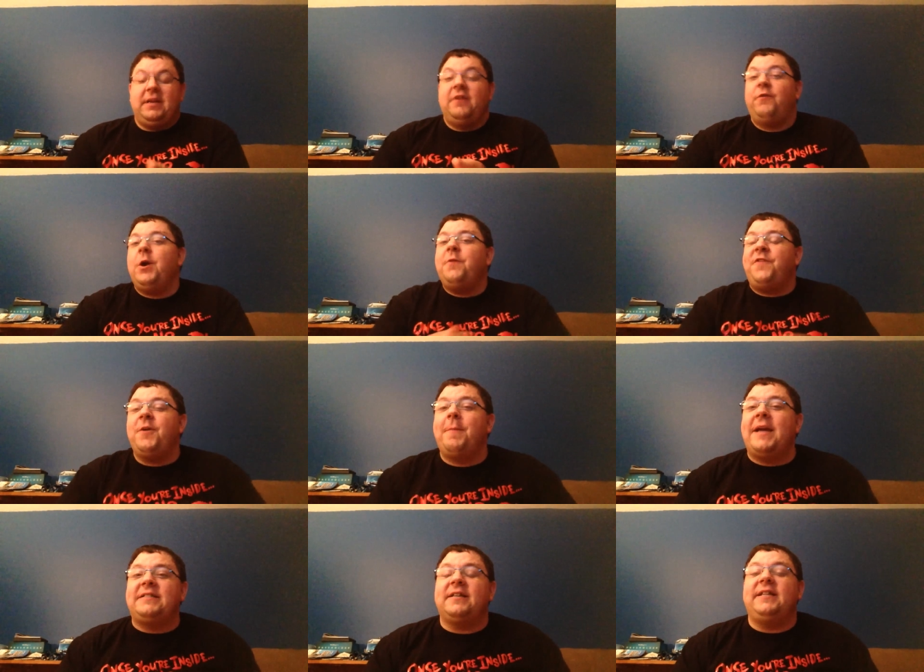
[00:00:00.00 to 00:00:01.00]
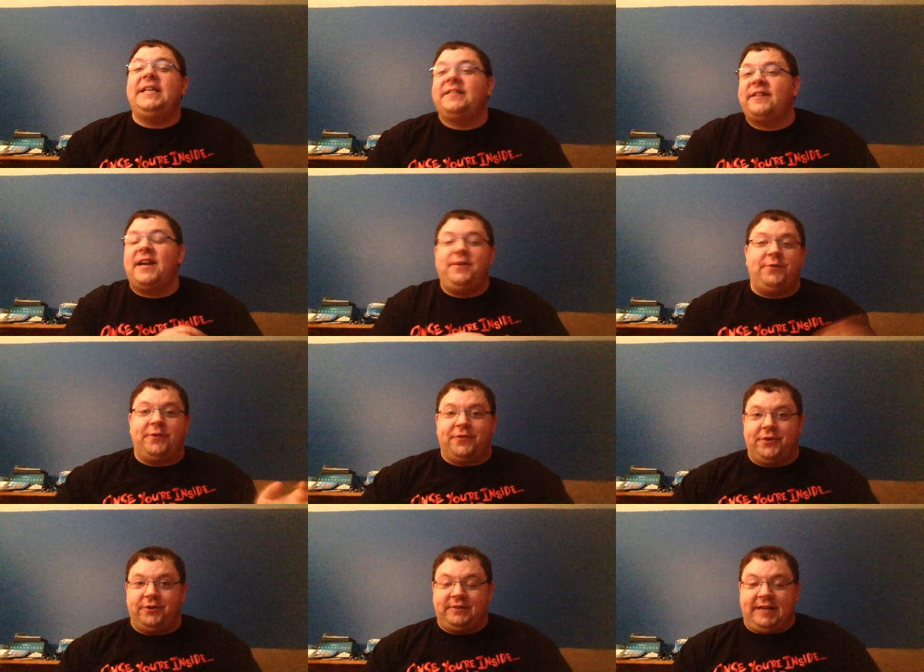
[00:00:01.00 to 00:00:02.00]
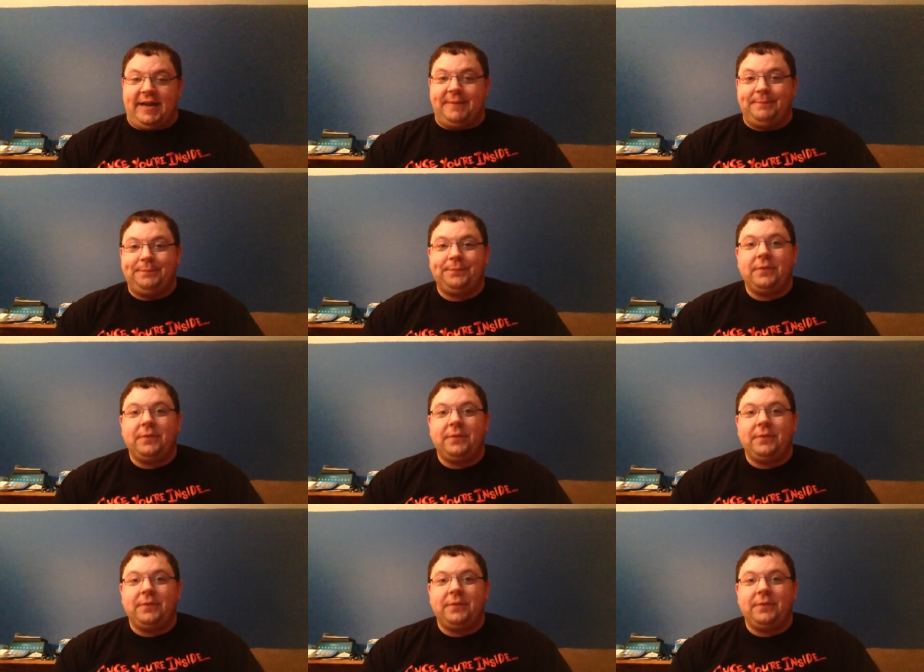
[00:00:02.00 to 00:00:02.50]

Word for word: Frequent fear basically is Sunday through the Thursday.